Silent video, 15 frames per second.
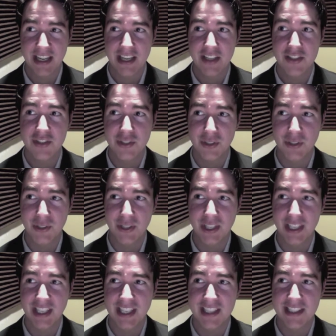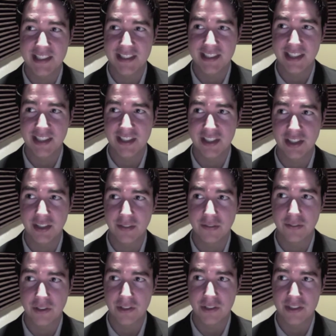So let us not talk
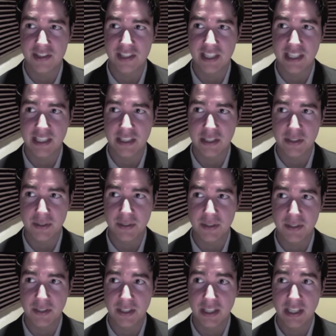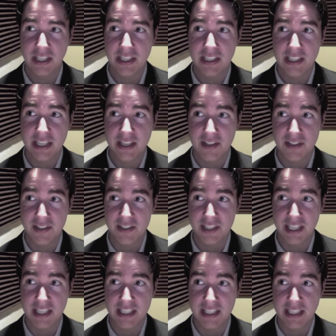falsely now. The hour is
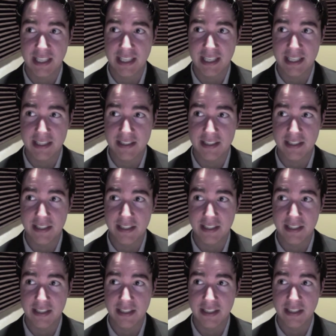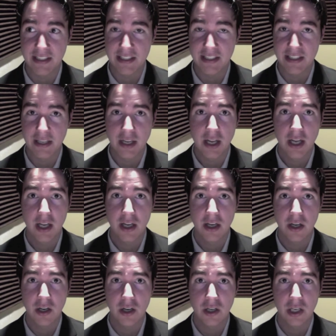getting late.
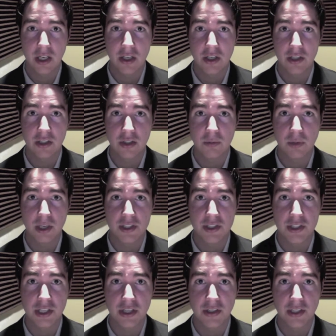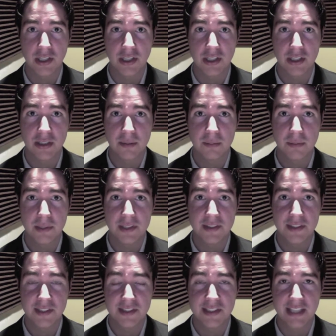All along the watchtower,
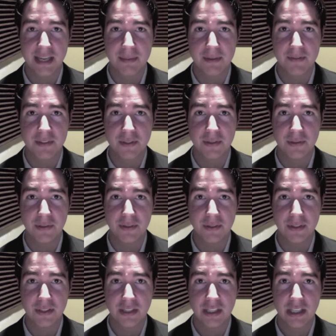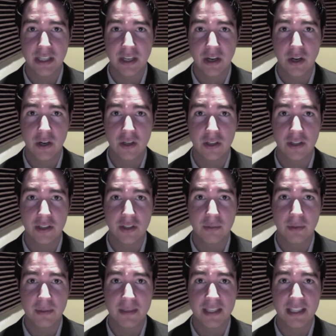princes kept a view. All the
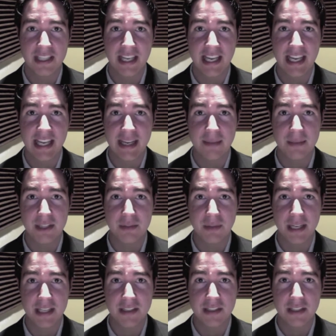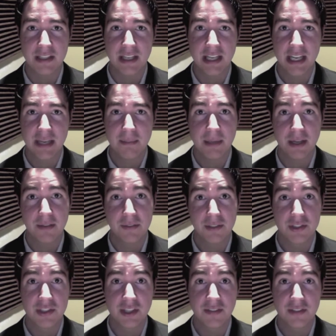women came and went, barefoot
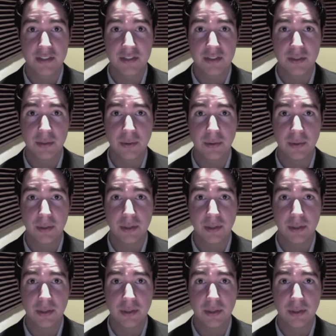servants too.